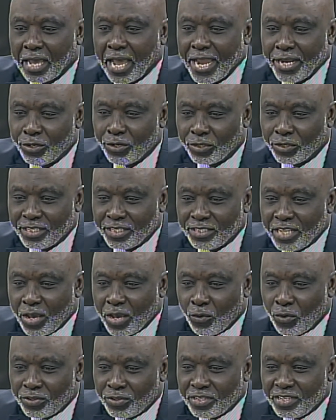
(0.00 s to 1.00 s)
I noticed
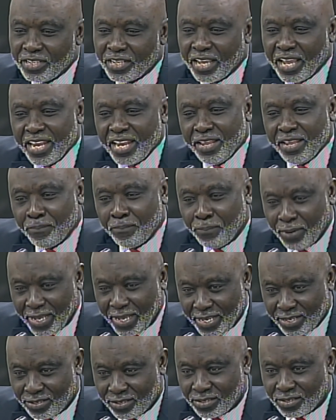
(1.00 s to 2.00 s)
there wasn't any
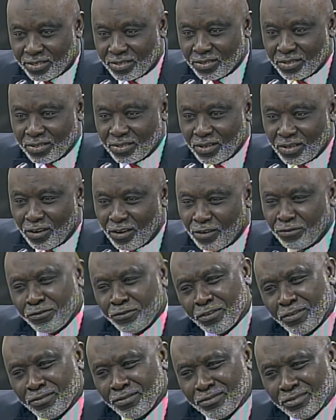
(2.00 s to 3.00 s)
place
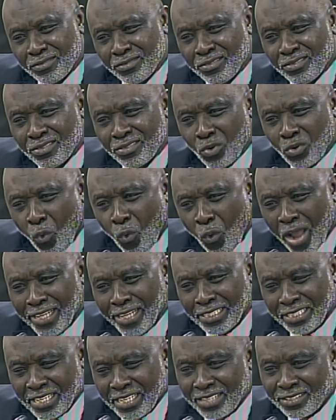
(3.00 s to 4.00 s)
of
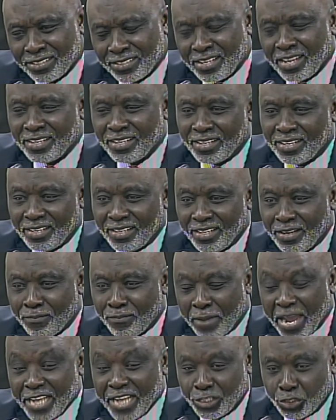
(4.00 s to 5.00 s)
quality and standard
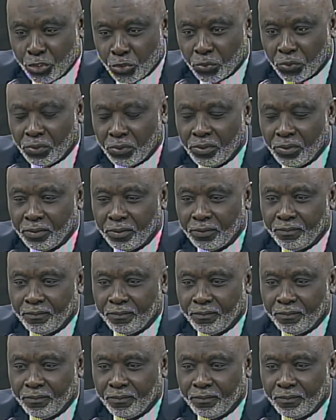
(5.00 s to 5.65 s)
in Banjul.